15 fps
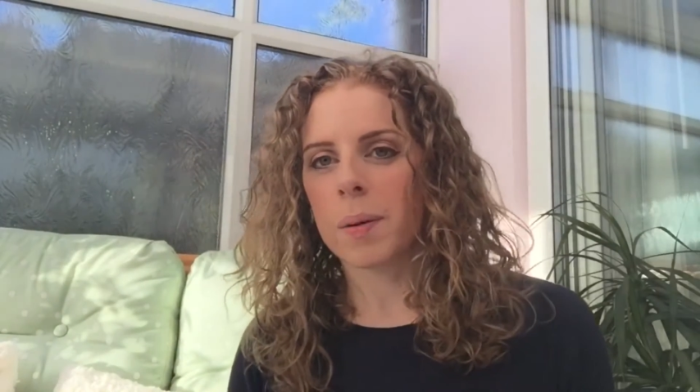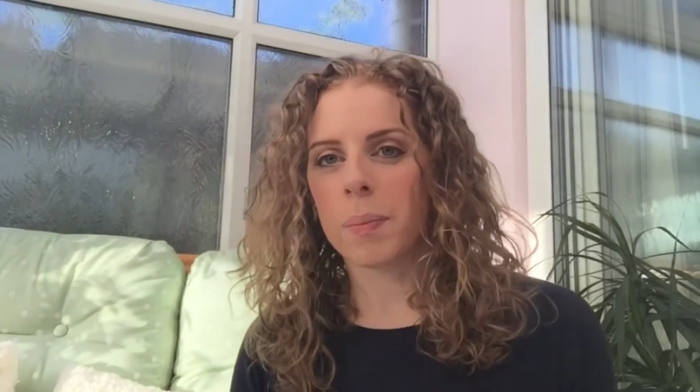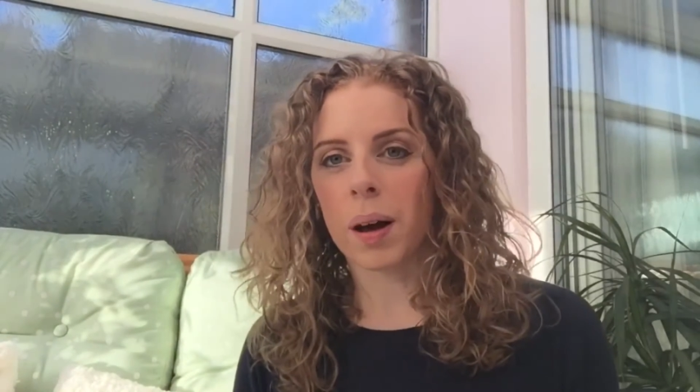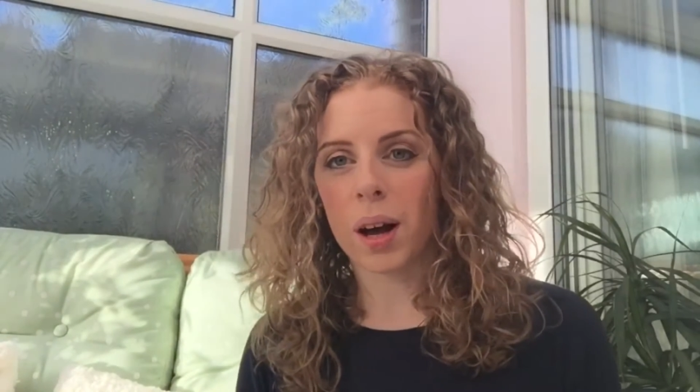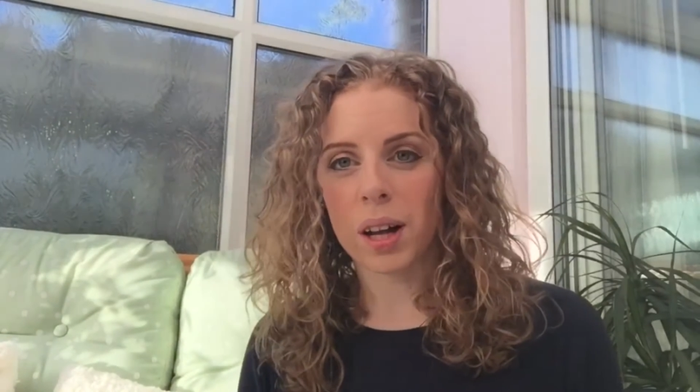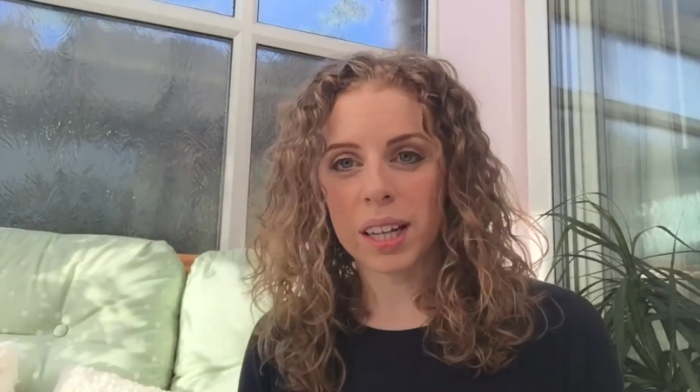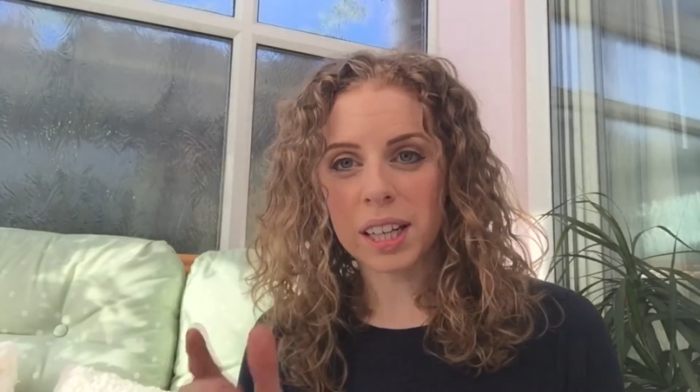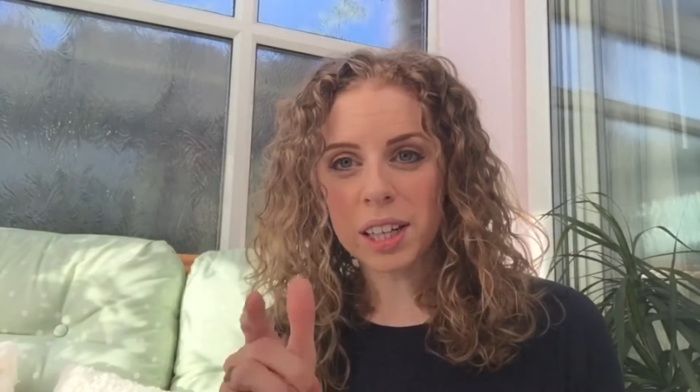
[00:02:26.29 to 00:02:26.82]
but
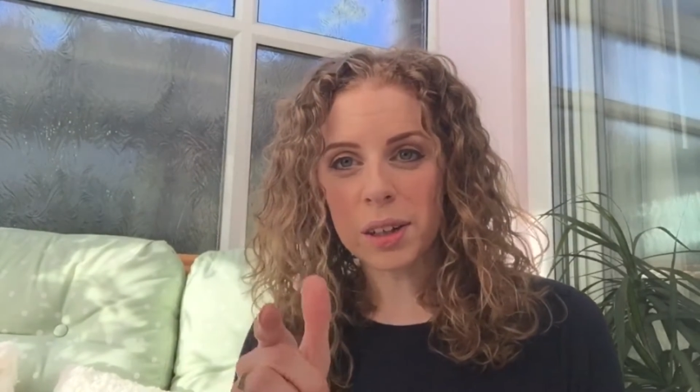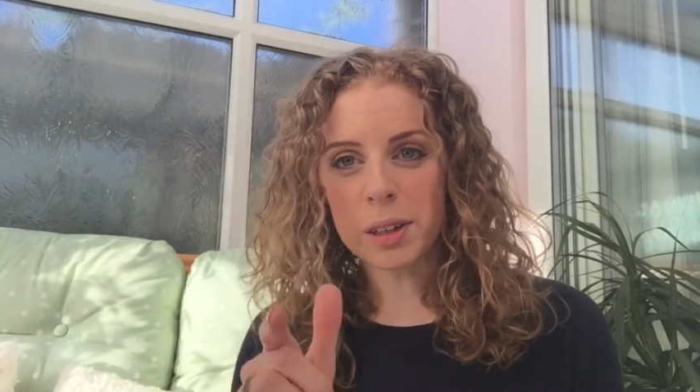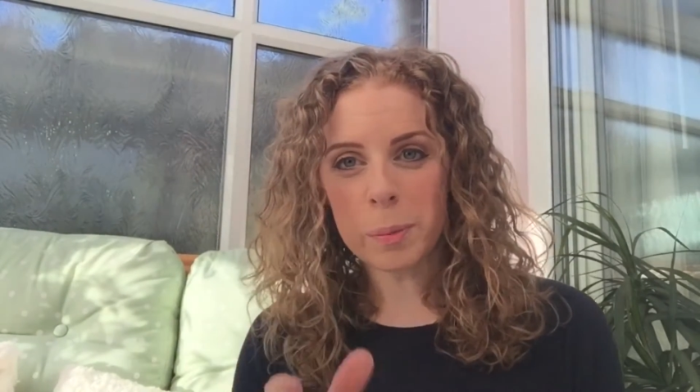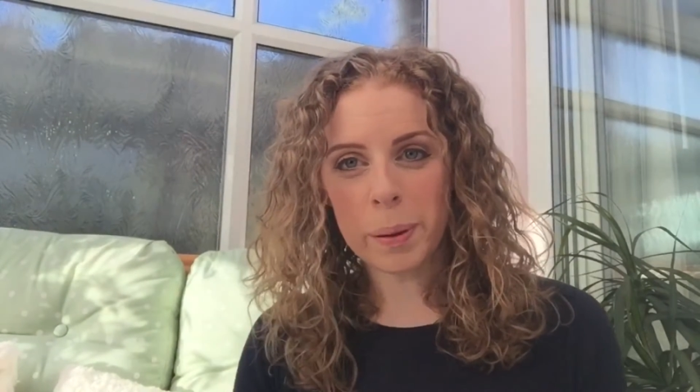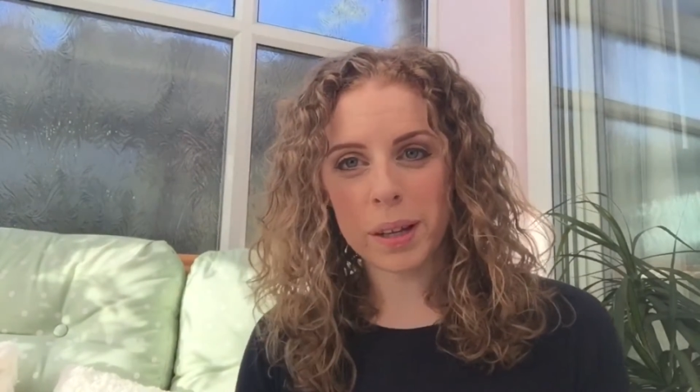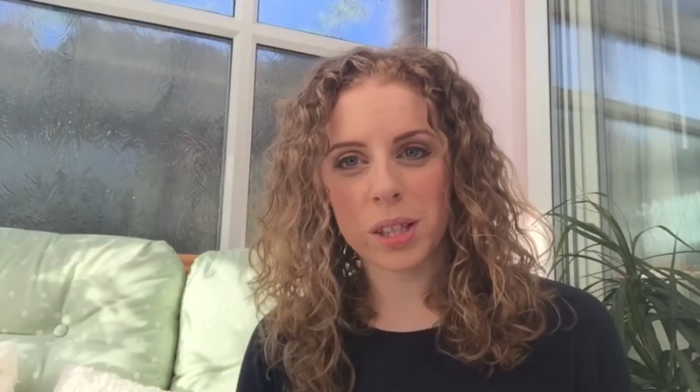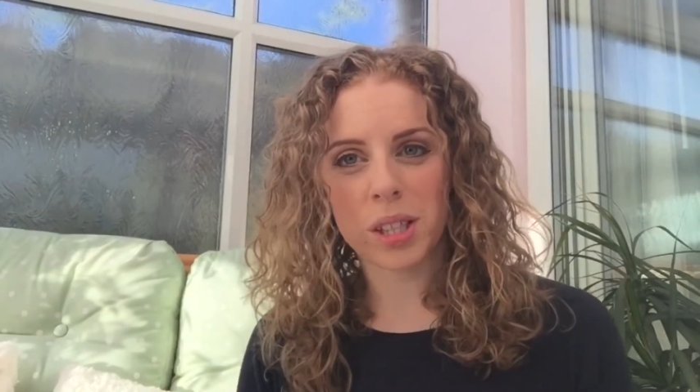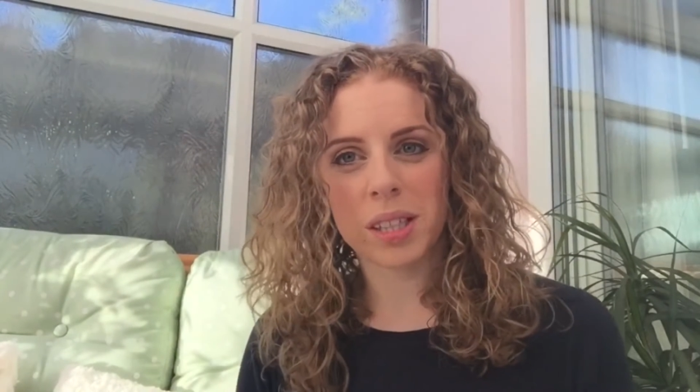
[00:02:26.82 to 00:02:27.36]
I'll include a
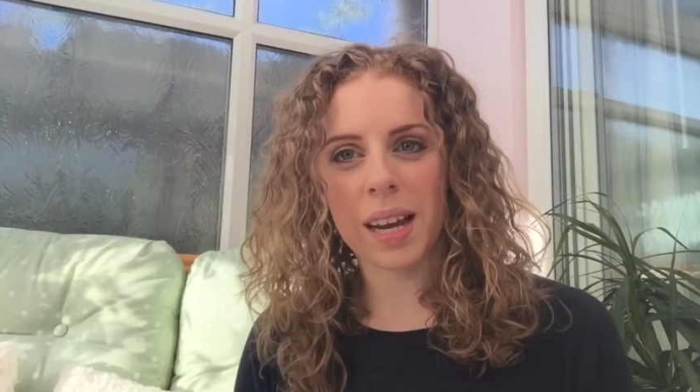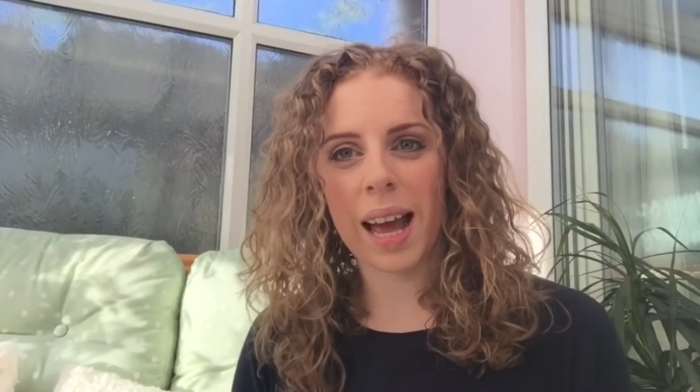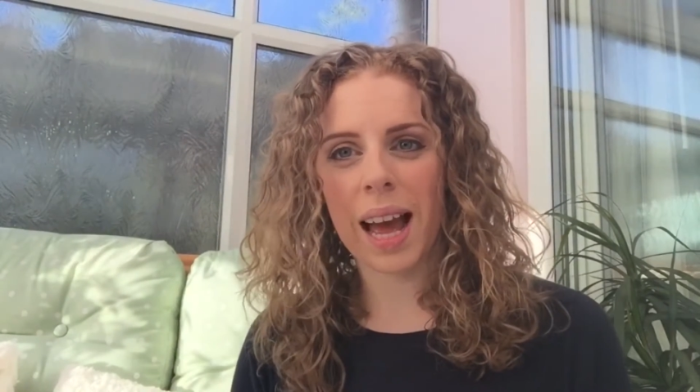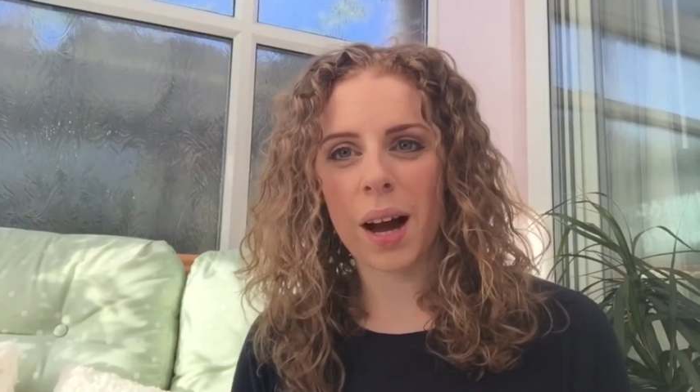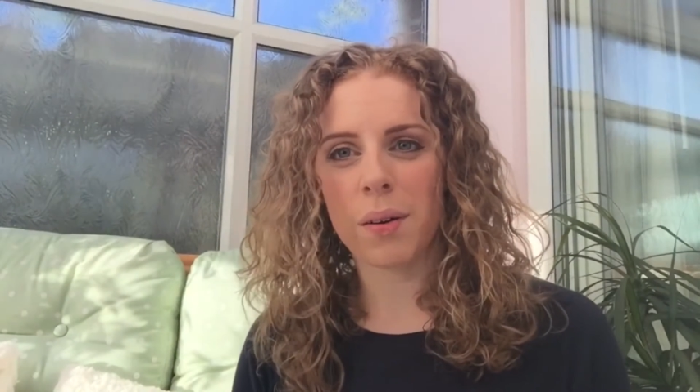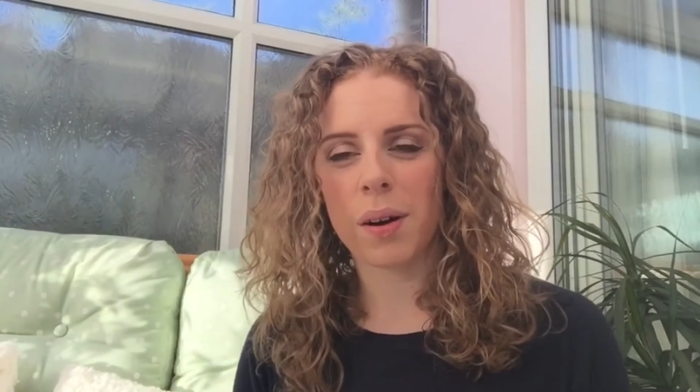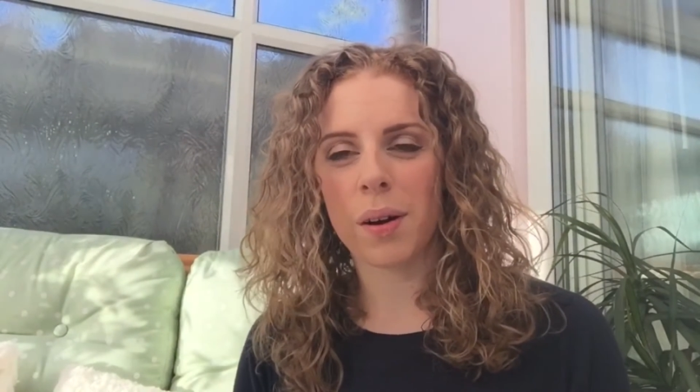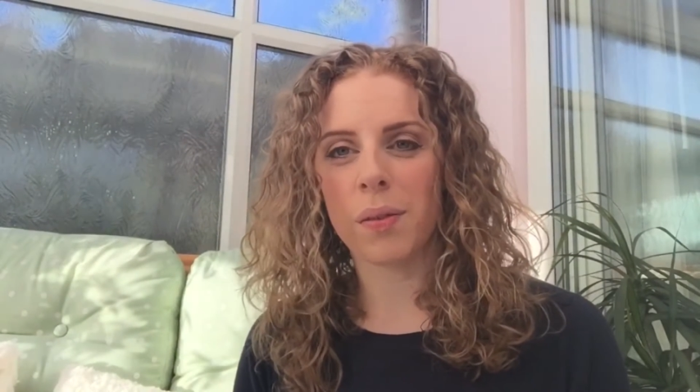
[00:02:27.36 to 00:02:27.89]
picture now